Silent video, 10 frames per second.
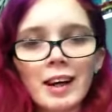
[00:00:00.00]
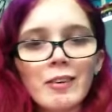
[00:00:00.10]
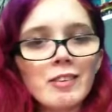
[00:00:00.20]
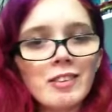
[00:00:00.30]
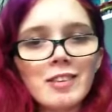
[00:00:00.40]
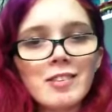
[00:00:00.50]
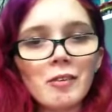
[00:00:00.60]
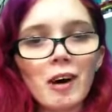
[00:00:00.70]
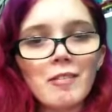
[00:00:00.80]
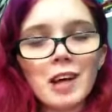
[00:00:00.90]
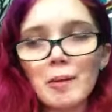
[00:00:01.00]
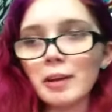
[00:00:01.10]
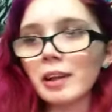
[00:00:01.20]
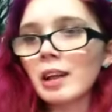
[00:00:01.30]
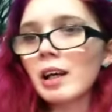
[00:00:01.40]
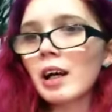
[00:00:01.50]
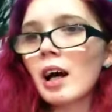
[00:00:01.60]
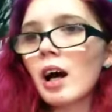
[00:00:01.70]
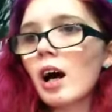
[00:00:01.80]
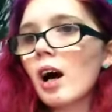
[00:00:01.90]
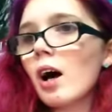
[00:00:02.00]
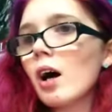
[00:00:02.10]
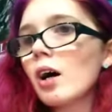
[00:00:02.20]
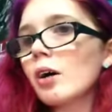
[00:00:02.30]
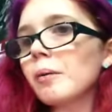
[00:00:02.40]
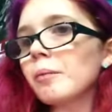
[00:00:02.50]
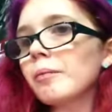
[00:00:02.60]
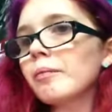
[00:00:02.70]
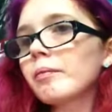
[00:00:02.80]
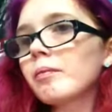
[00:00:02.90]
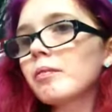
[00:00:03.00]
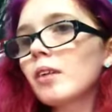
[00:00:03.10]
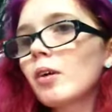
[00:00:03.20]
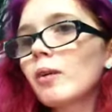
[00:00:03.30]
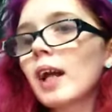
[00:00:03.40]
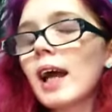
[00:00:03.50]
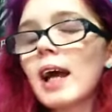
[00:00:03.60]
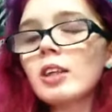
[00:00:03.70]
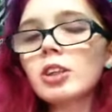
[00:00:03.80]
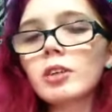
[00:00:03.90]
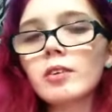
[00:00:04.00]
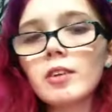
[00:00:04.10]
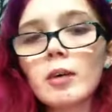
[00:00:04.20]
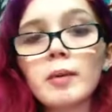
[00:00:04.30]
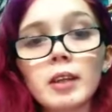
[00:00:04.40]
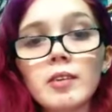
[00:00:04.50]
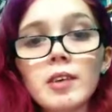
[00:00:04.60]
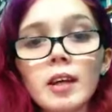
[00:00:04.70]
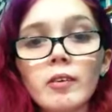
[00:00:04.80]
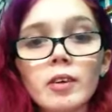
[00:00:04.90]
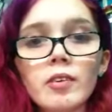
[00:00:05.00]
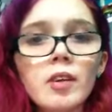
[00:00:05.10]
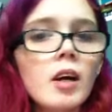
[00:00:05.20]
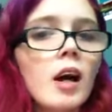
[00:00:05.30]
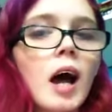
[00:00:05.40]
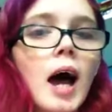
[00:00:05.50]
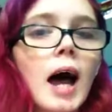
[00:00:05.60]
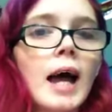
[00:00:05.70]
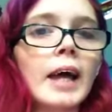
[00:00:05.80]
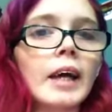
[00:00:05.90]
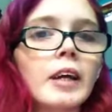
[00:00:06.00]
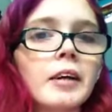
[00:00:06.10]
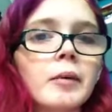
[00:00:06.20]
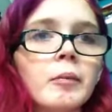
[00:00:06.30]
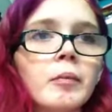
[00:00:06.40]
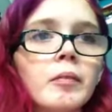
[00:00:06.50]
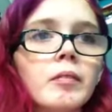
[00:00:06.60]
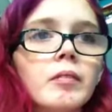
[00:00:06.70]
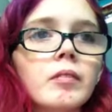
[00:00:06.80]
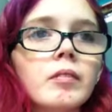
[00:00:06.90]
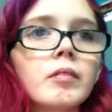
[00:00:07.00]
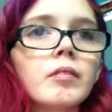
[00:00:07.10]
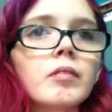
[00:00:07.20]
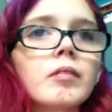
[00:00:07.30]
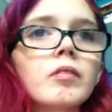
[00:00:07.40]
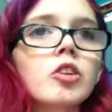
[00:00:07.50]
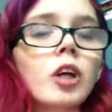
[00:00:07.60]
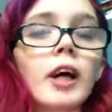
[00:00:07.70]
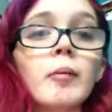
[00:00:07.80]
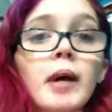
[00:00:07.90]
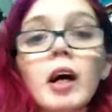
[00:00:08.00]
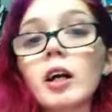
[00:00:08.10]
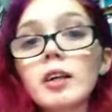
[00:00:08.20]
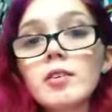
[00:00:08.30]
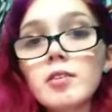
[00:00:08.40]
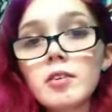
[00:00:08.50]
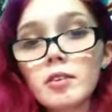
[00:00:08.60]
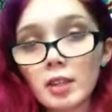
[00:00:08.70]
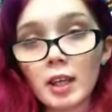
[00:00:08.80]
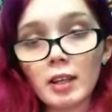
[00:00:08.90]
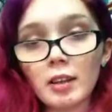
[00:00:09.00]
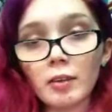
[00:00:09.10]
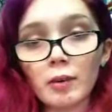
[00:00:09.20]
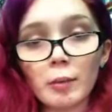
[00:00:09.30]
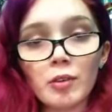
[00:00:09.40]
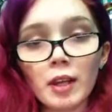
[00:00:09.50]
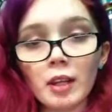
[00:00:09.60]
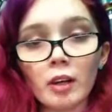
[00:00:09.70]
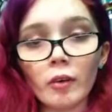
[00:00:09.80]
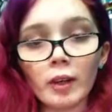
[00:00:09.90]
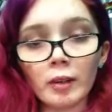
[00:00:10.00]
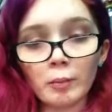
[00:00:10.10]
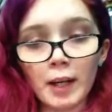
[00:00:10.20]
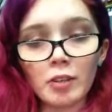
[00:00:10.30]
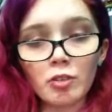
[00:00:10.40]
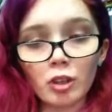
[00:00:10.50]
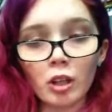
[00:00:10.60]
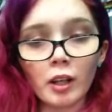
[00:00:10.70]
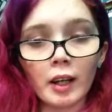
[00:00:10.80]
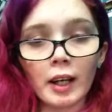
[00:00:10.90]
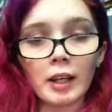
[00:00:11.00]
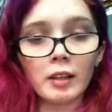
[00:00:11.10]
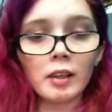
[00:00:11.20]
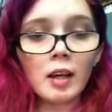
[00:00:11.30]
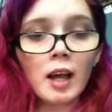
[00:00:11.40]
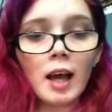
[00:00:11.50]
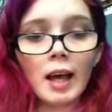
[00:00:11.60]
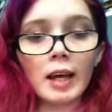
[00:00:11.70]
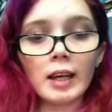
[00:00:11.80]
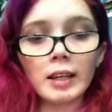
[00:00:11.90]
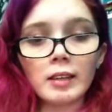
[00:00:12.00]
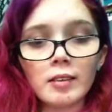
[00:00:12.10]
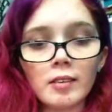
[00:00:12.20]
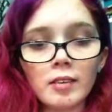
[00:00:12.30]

I always get so off topic. Um, no, what I actually was coming to say was I am trying my hardest to get the website going back strong again, and